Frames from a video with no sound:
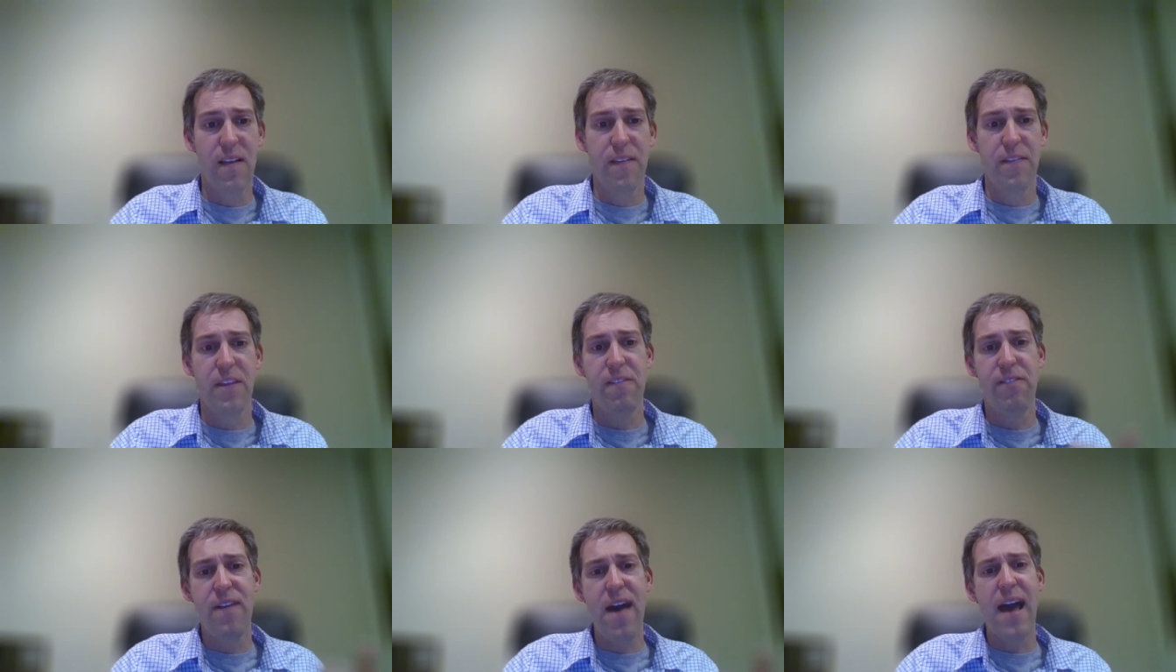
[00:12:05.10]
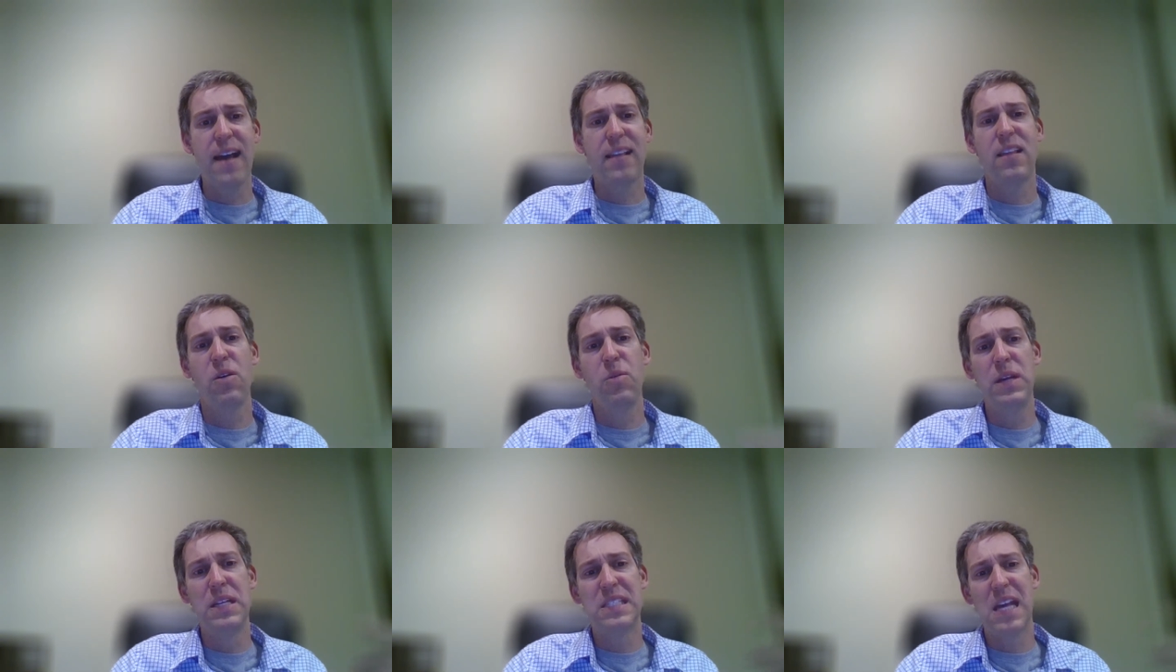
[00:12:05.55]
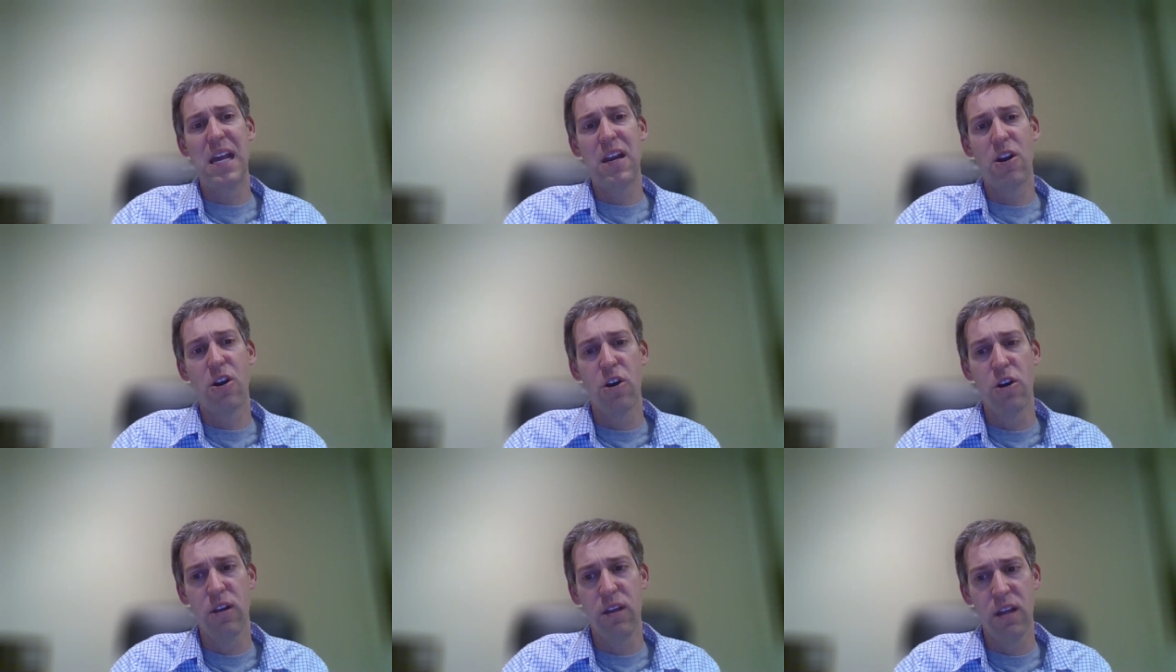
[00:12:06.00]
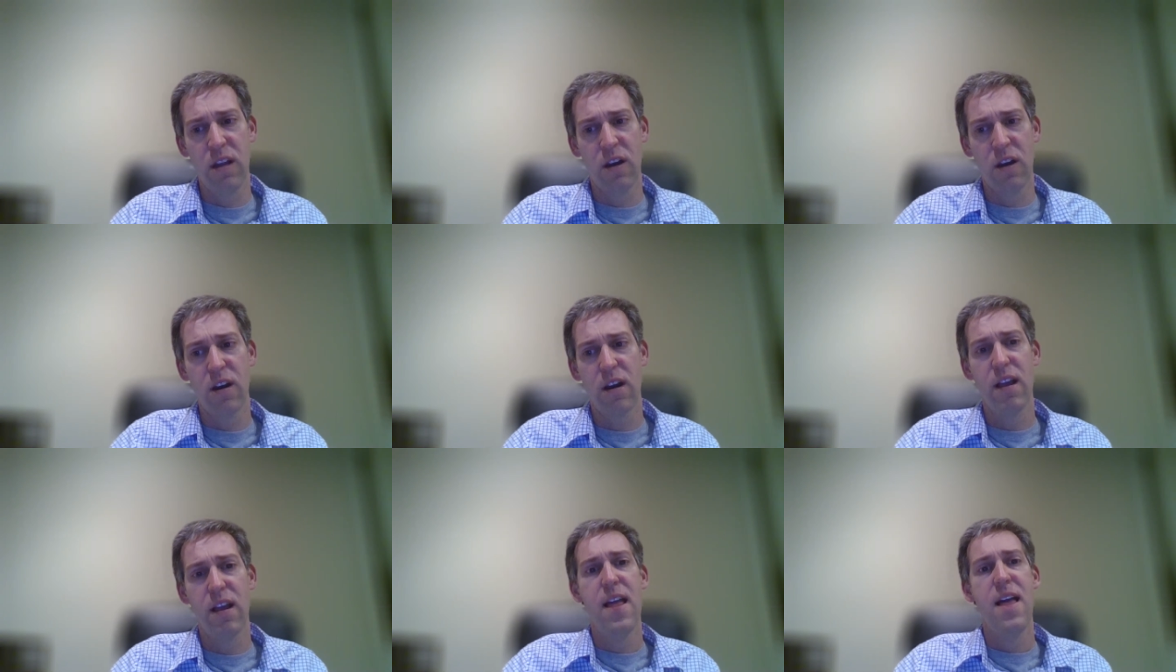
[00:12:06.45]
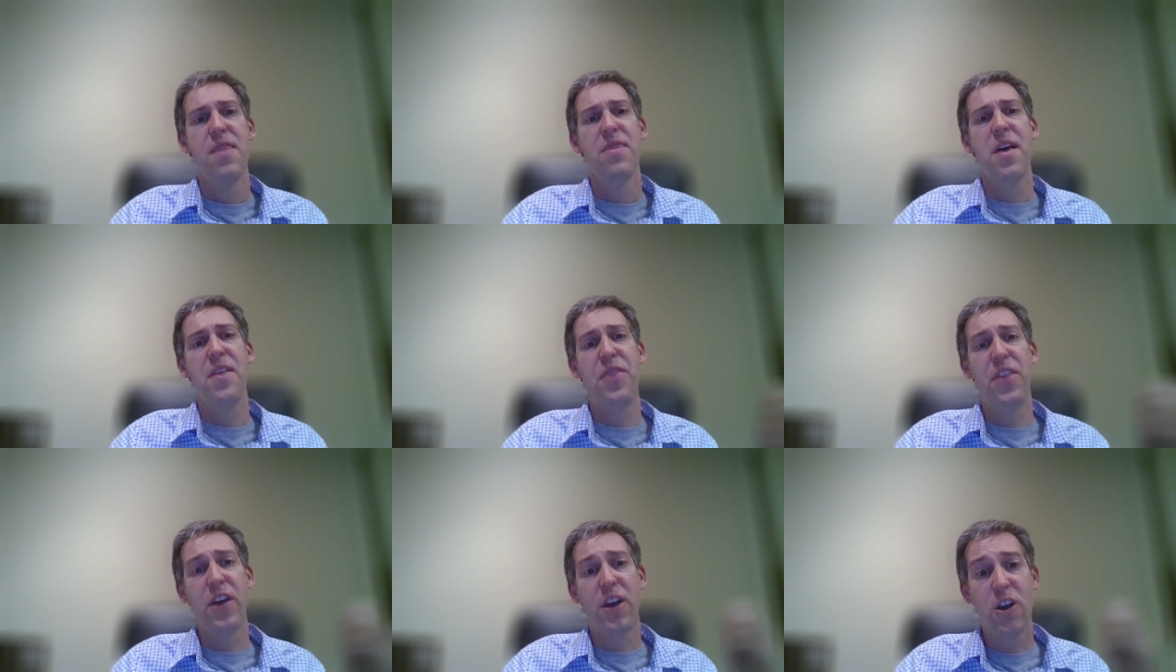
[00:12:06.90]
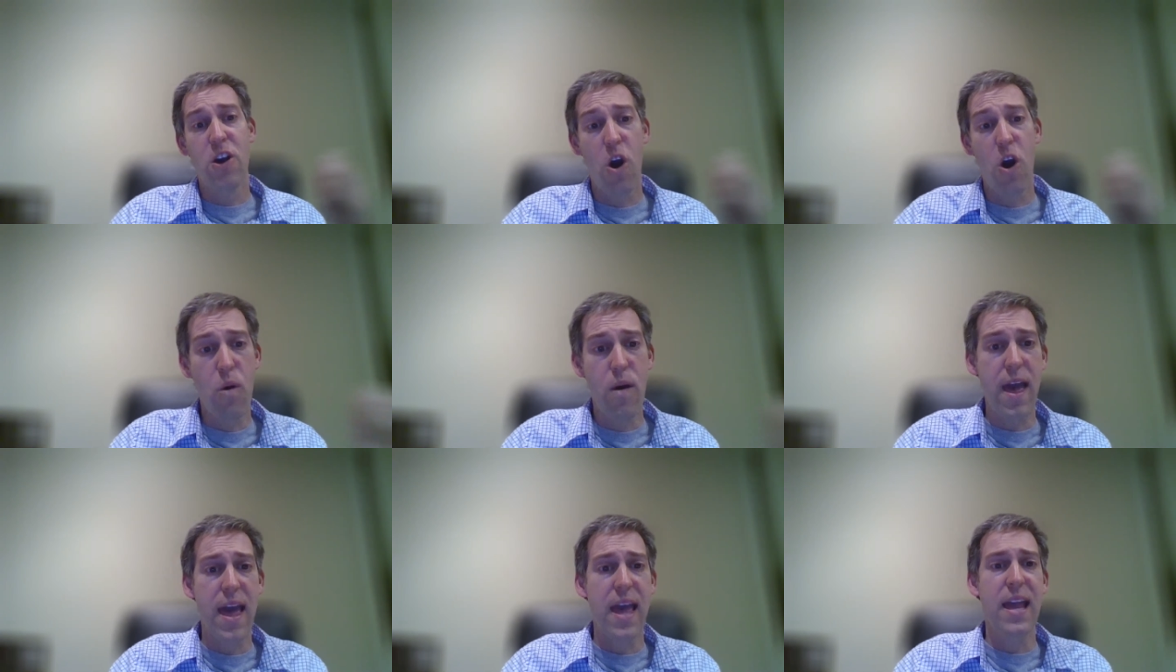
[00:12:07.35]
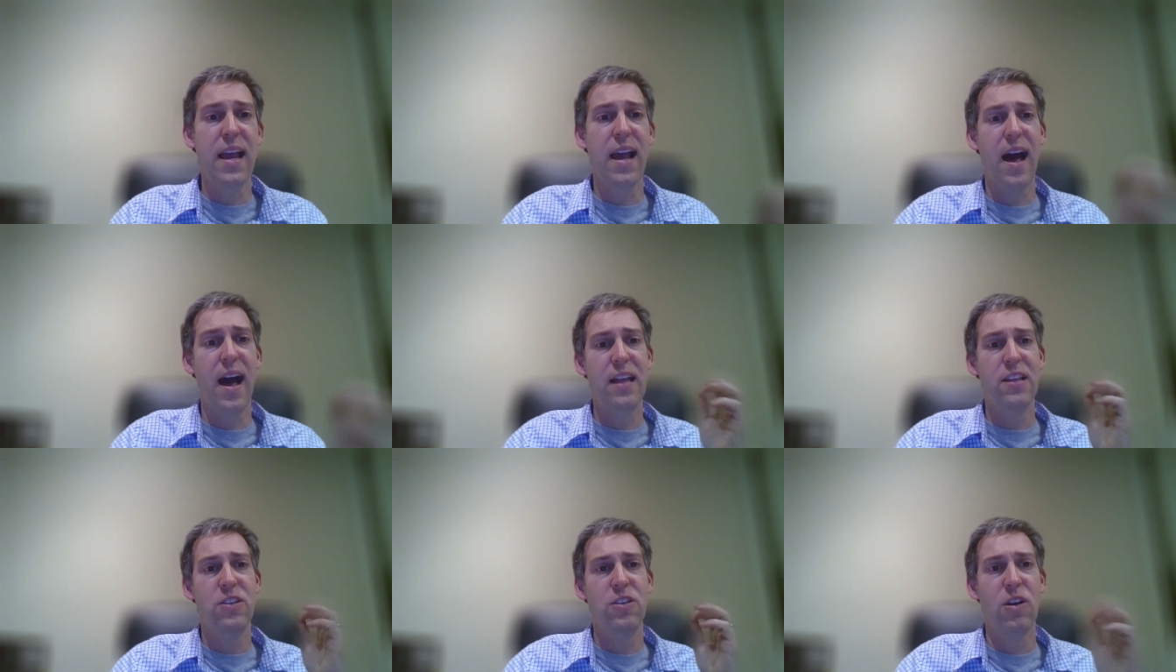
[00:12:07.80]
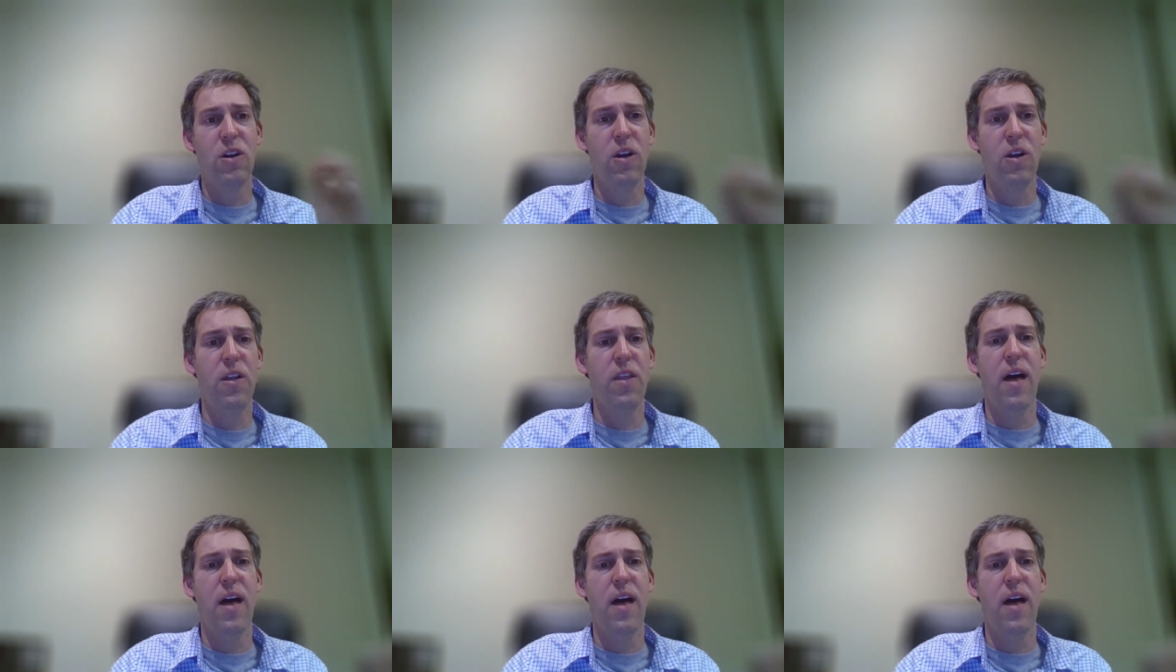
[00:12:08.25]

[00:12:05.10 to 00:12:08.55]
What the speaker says: the fact that we said earlier that the Kohen Gadol,